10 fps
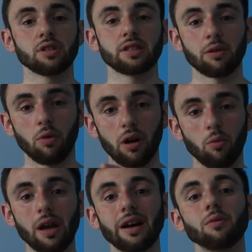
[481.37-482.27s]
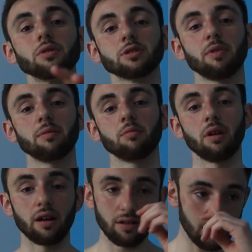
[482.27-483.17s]
just say what weight I was, blah blah
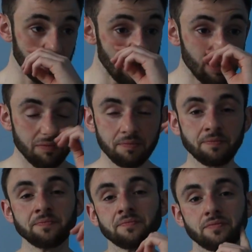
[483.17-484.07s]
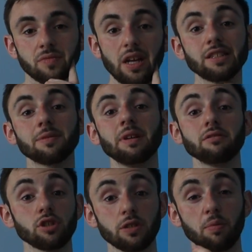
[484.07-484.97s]
blah. And to me it
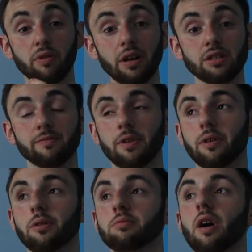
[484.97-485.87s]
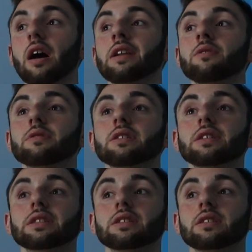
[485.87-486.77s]
was just a progression photo, but I
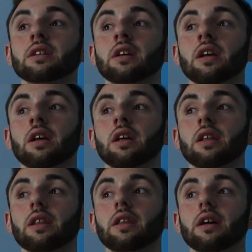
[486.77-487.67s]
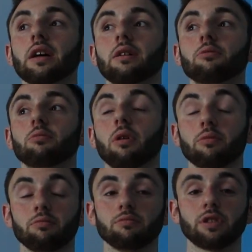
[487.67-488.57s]
noticed that,
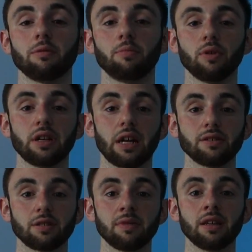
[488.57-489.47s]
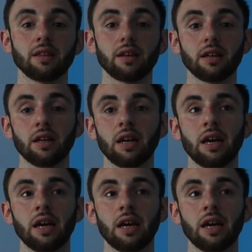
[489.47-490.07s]
well, someone pointed out to me that